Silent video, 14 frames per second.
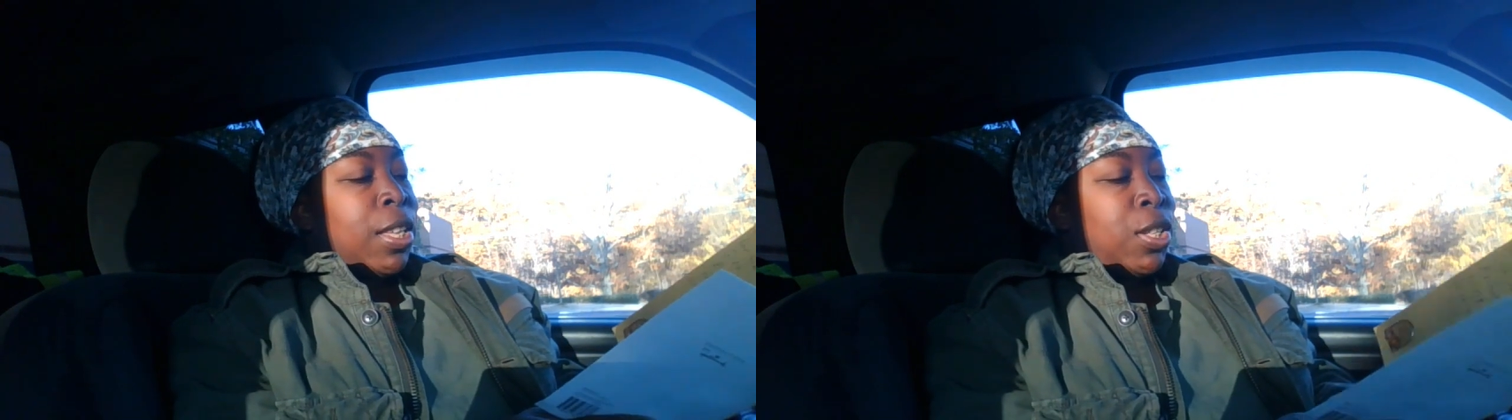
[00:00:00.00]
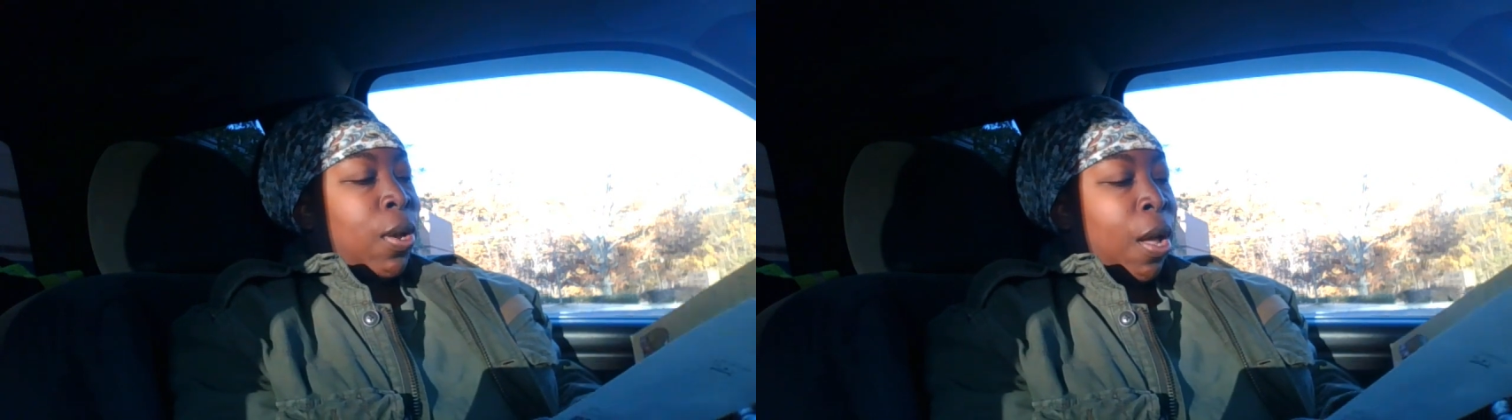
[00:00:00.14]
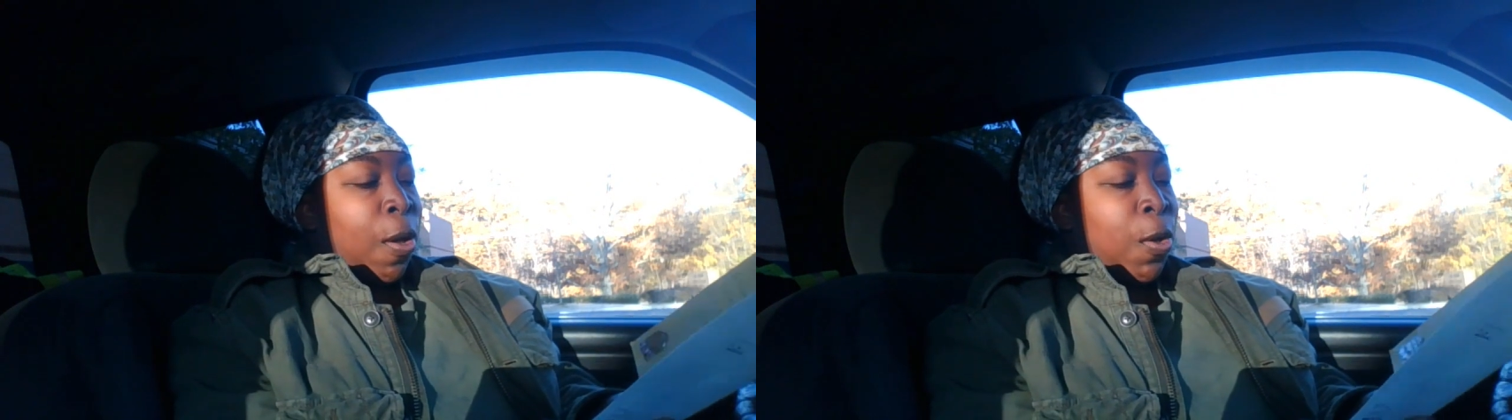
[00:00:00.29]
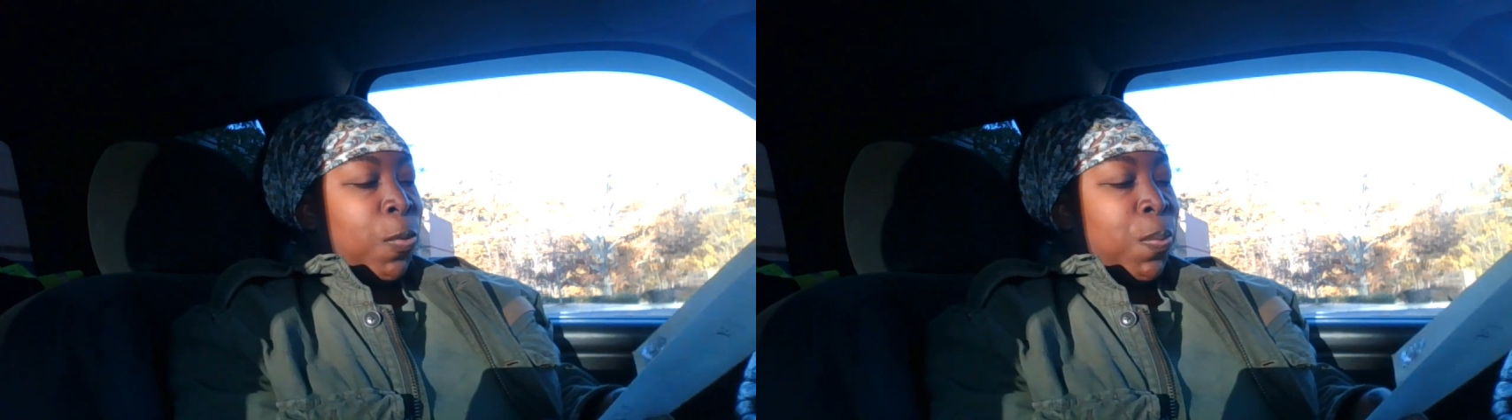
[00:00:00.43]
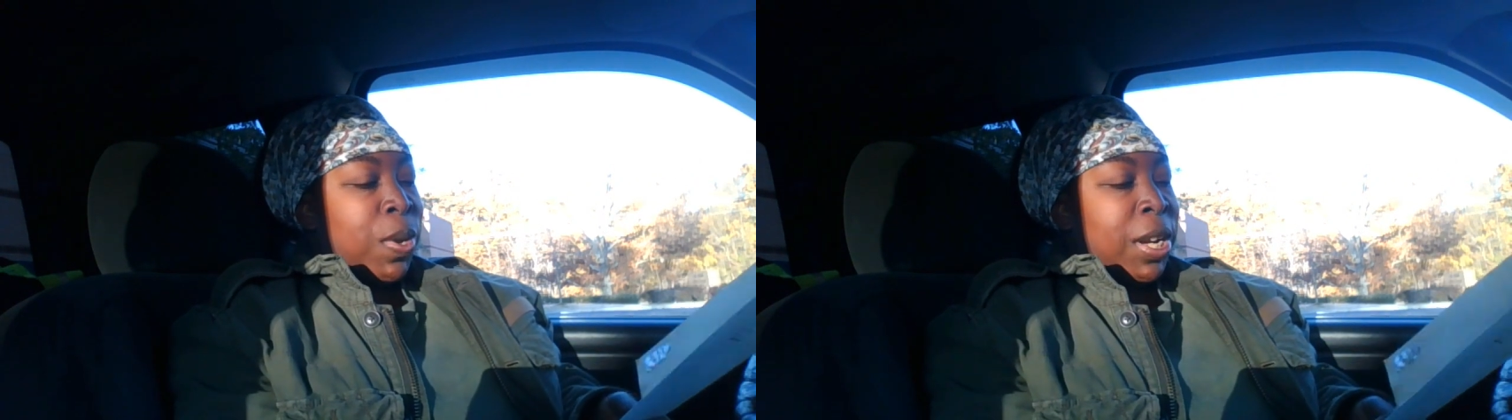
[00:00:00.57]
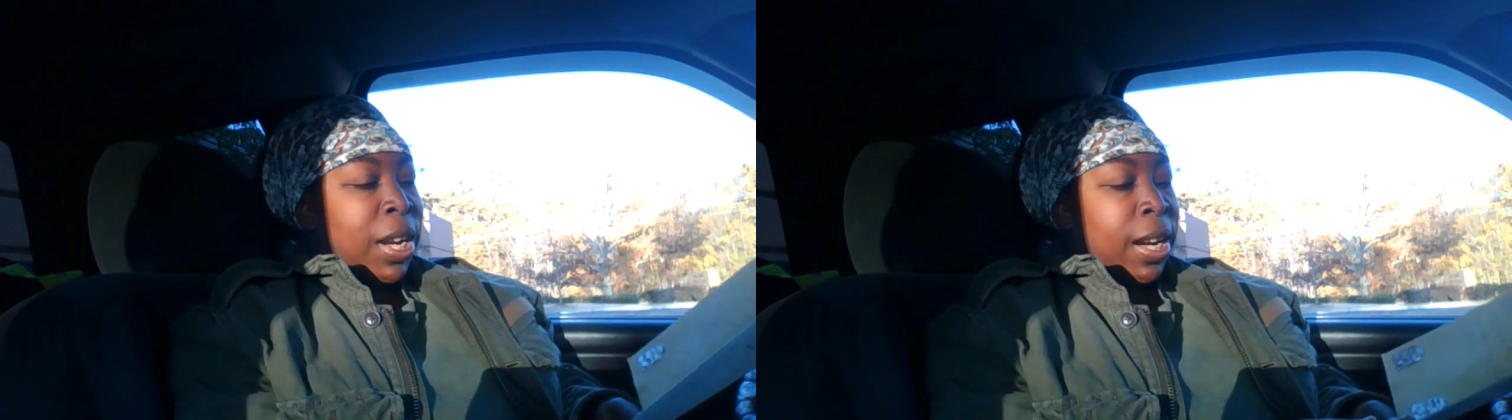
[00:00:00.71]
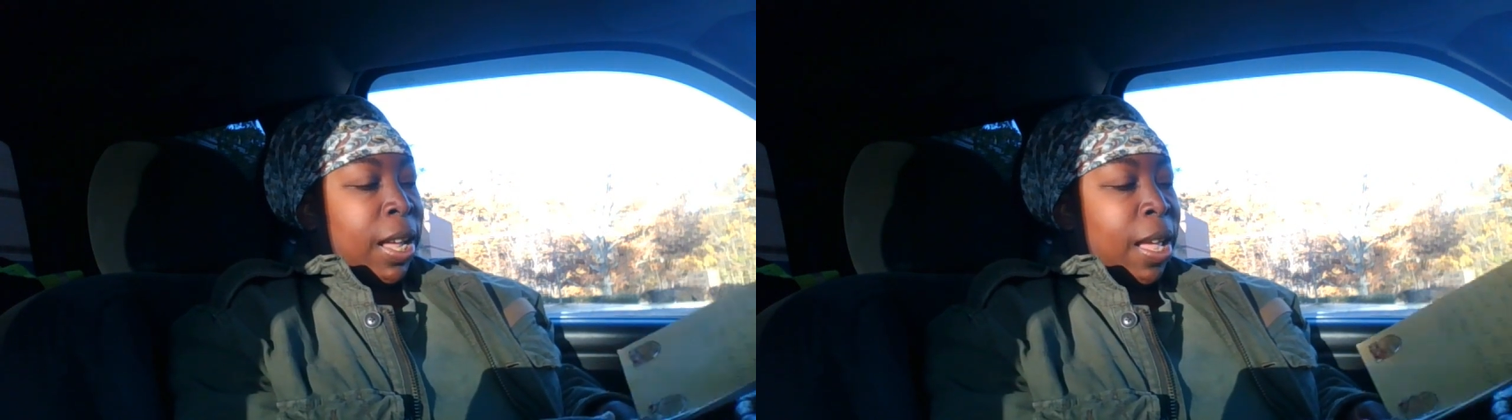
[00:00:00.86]
And so I
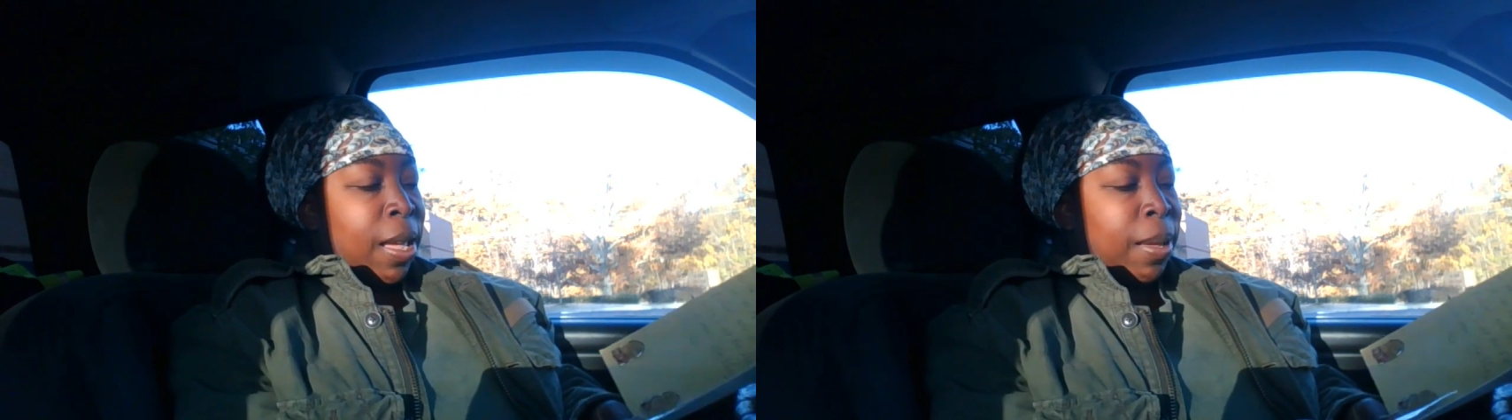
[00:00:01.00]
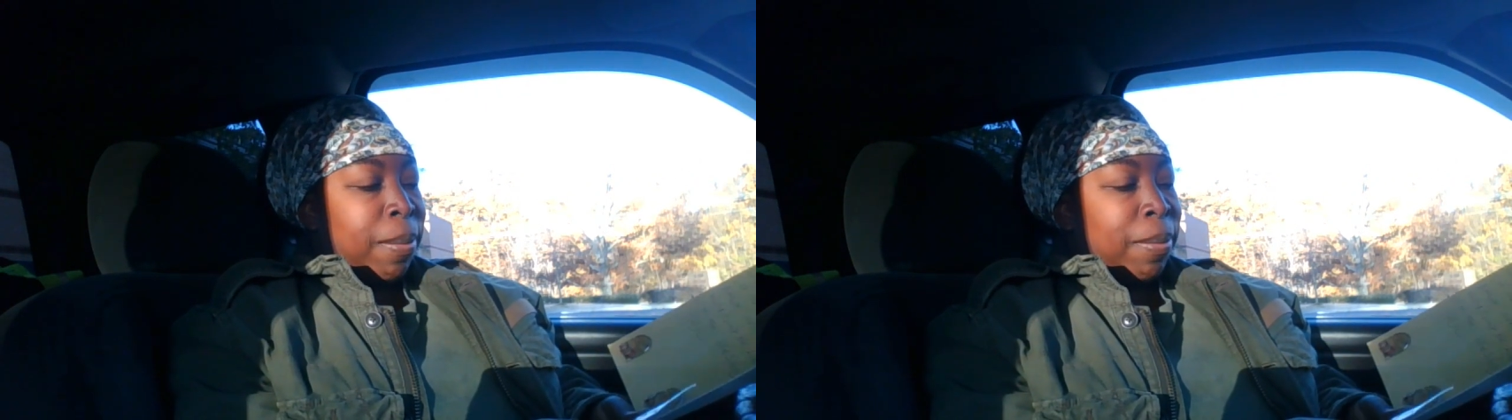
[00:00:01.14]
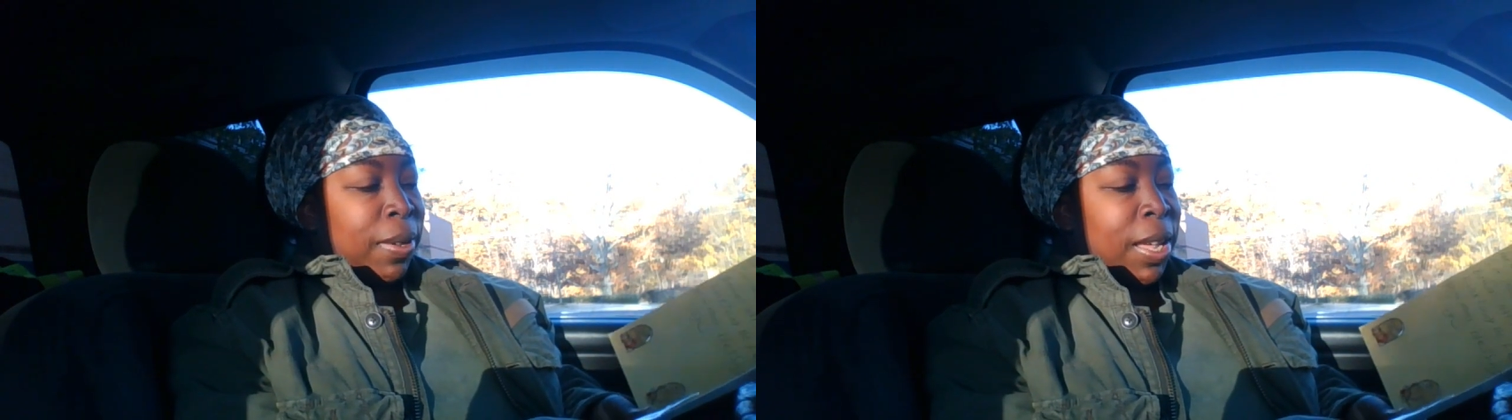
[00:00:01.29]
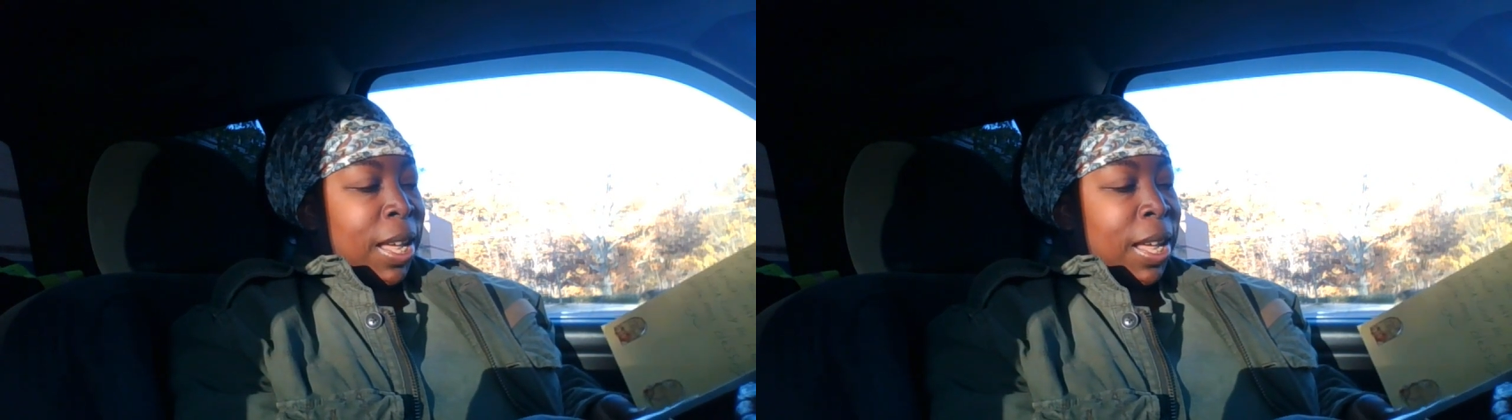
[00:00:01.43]
opened it up,